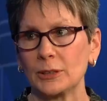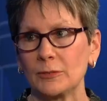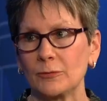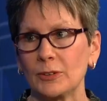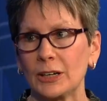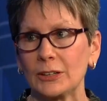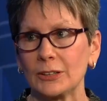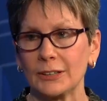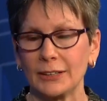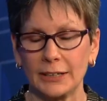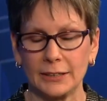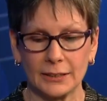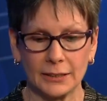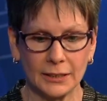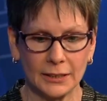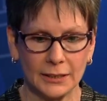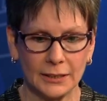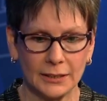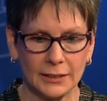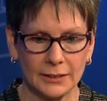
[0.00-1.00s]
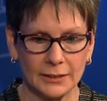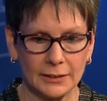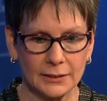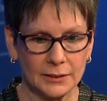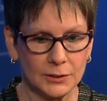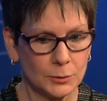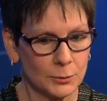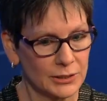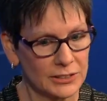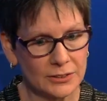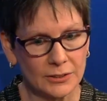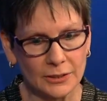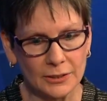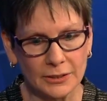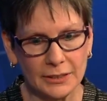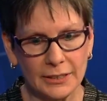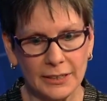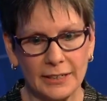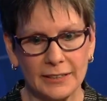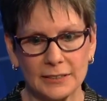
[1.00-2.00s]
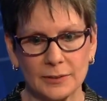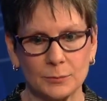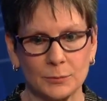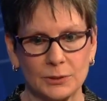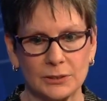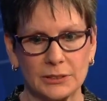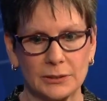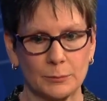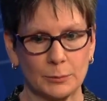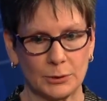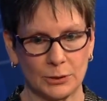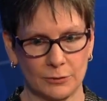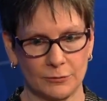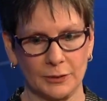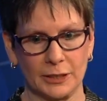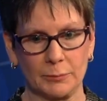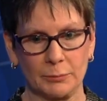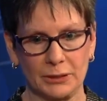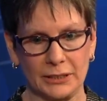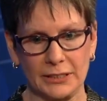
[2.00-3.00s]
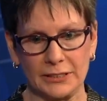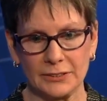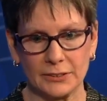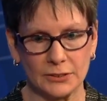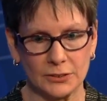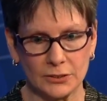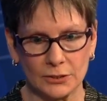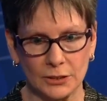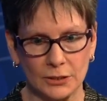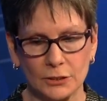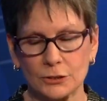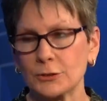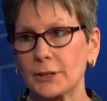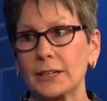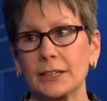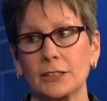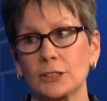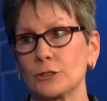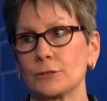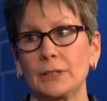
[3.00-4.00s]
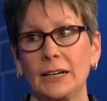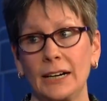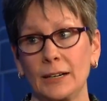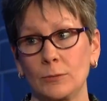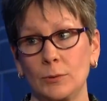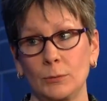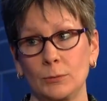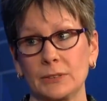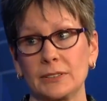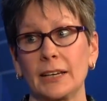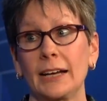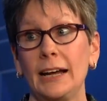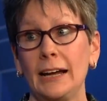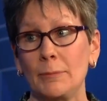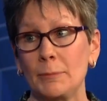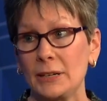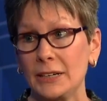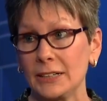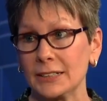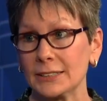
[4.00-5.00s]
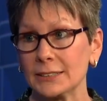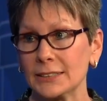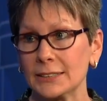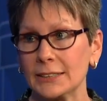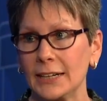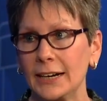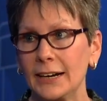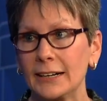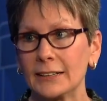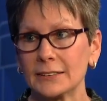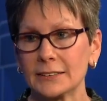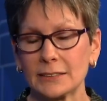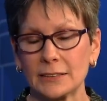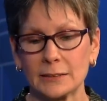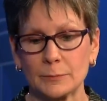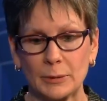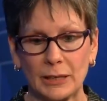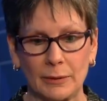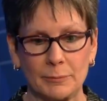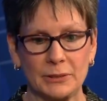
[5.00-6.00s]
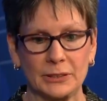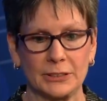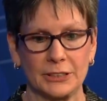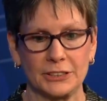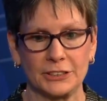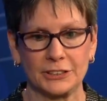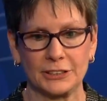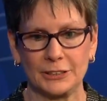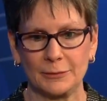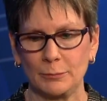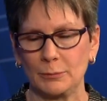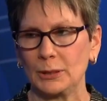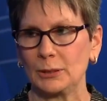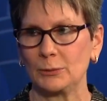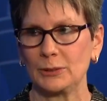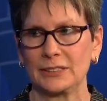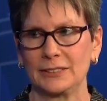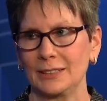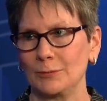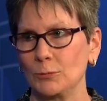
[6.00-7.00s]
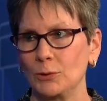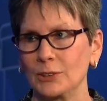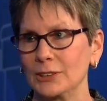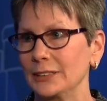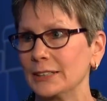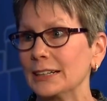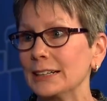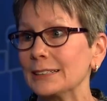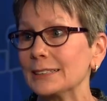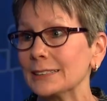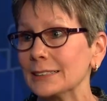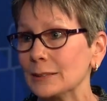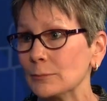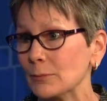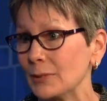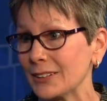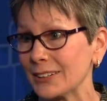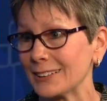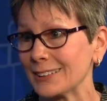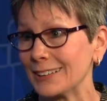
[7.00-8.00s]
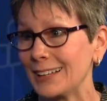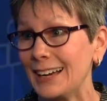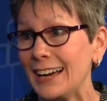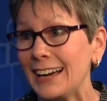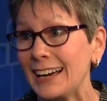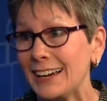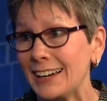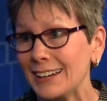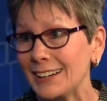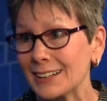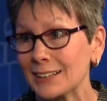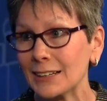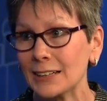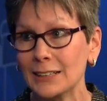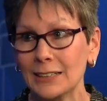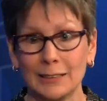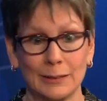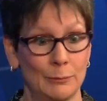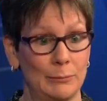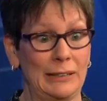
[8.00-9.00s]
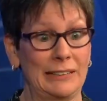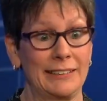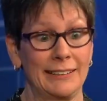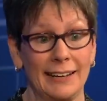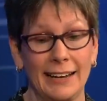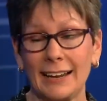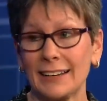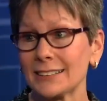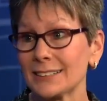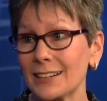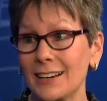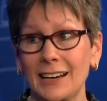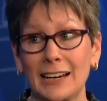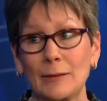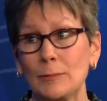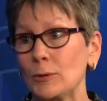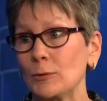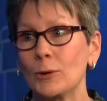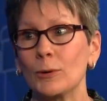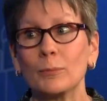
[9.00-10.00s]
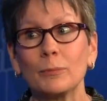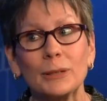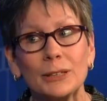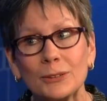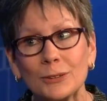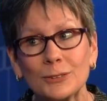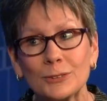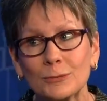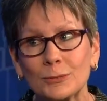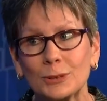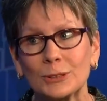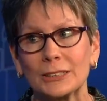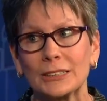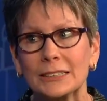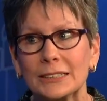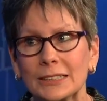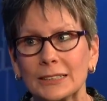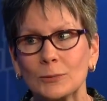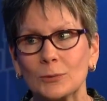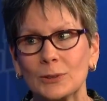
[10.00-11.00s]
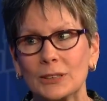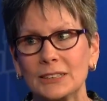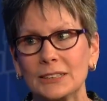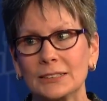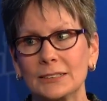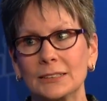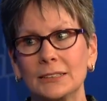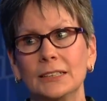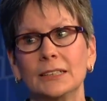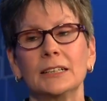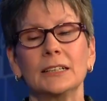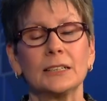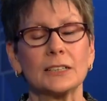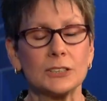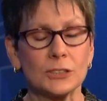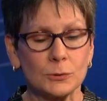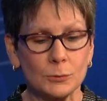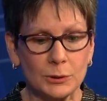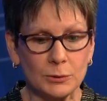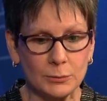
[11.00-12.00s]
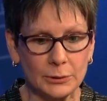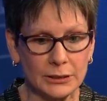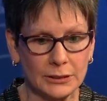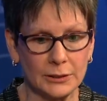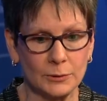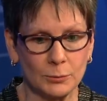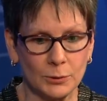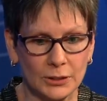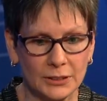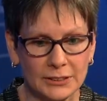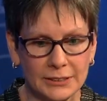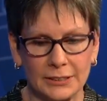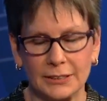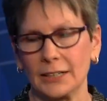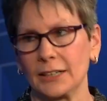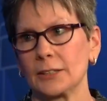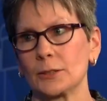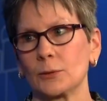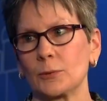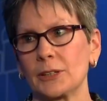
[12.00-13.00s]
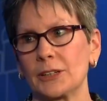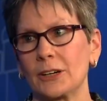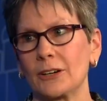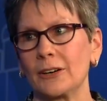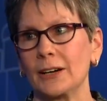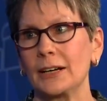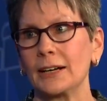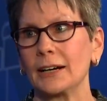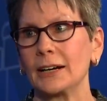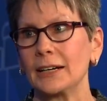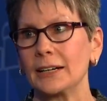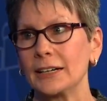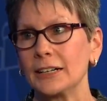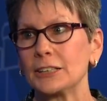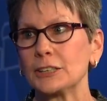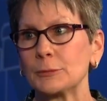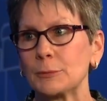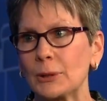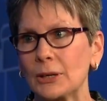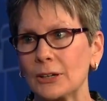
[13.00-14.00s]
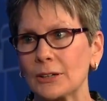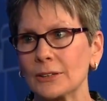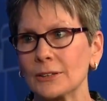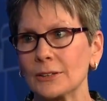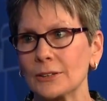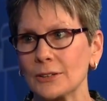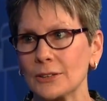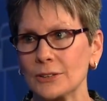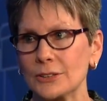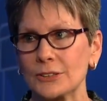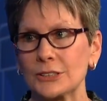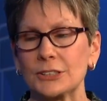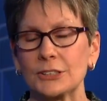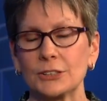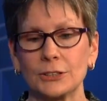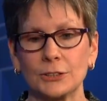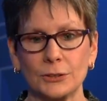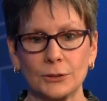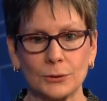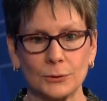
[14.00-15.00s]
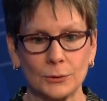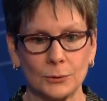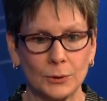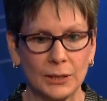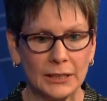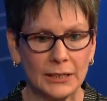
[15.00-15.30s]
felt like USRDS was the perfect place to start trying to track what was happening to the dialysis population, but we said, well, an 18-month lag, by that time, it won't be useful to anyone. So we really worked together with our NIH partners to